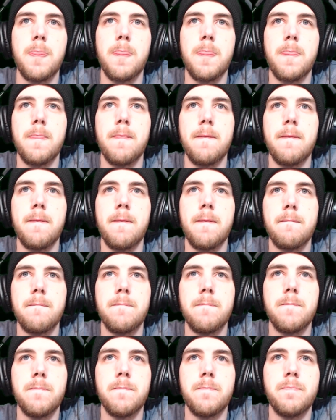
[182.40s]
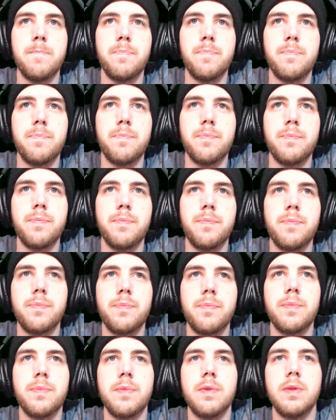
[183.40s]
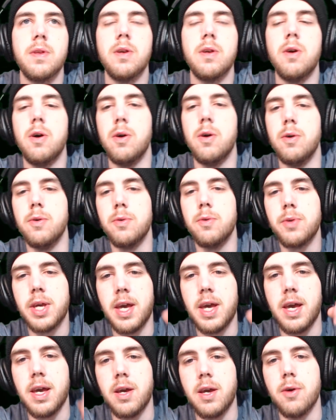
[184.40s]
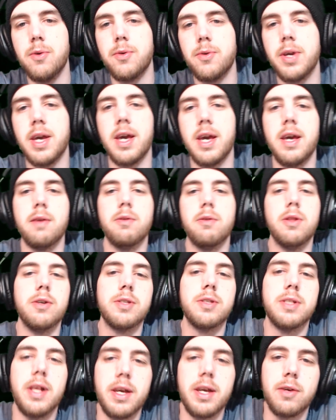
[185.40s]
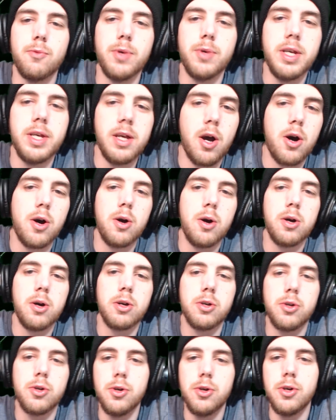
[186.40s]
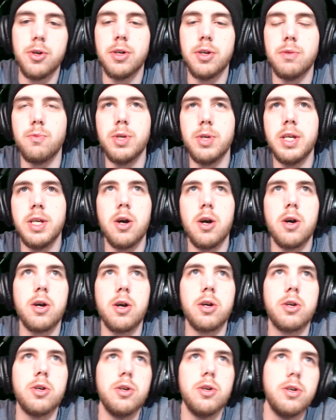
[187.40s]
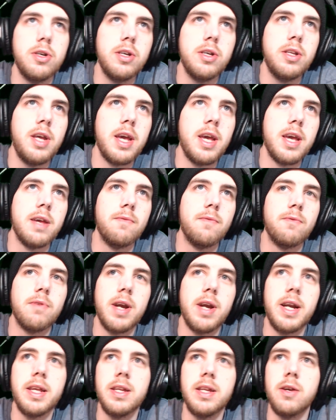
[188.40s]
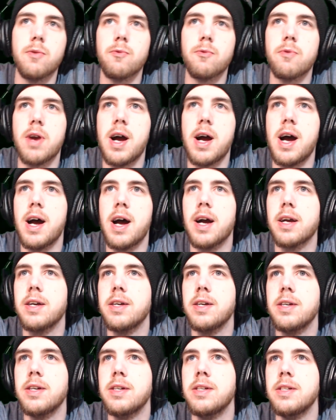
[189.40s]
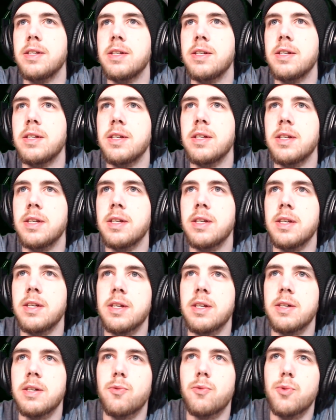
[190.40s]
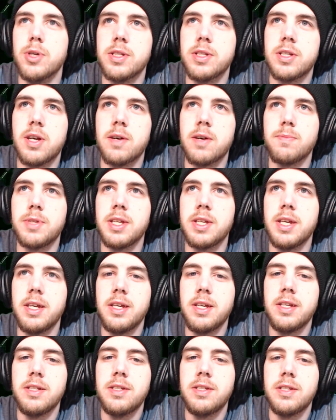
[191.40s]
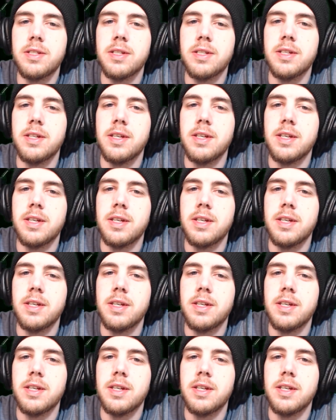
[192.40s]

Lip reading: I'm saying shooting was possible. Okay. Looks like we are good. We are good and ready to rock. What's up, Tees?